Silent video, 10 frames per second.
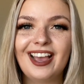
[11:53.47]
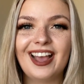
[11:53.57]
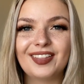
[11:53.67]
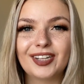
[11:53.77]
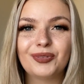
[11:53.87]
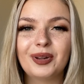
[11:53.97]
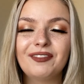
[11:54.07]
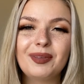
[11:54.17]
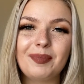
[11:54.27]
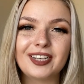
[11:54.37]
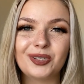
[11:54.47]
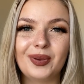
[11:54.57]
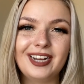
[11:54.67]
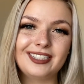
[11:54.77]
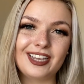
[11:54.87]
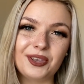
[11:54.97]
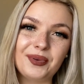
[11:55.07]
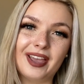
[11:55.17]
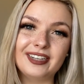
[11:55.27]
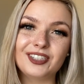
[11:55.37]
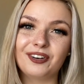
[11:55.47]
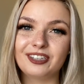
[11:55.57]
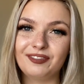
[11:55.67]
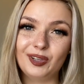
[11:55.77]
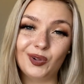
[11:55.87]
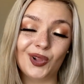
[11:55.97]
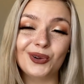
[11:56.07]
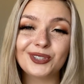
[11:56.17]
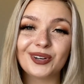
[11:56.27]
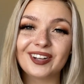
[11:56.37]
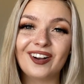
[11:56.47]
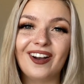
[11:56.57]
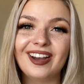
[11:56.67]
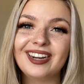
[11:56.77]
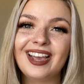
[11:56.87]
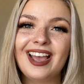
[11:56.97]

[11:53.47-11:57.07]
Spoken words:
And that's one of the best ways that you can start to feel closer to God.